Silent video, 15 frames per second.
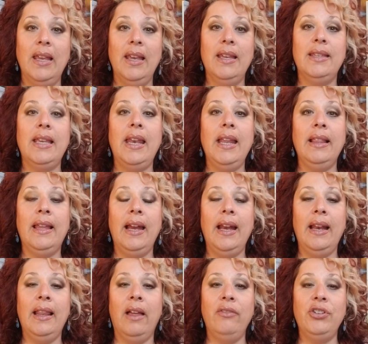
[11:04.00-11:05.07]
Sending light
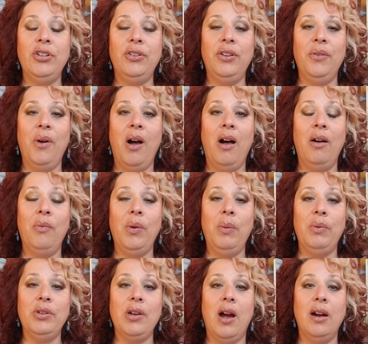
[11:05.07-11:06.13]
and love to you all. We
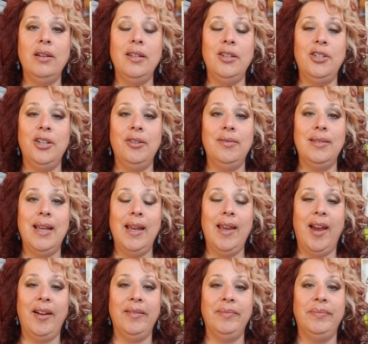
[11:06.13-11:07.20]
will talk to you soon. Take
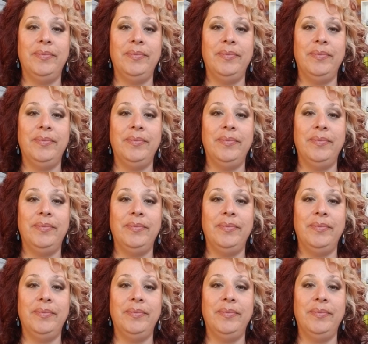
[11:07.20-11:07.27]
care.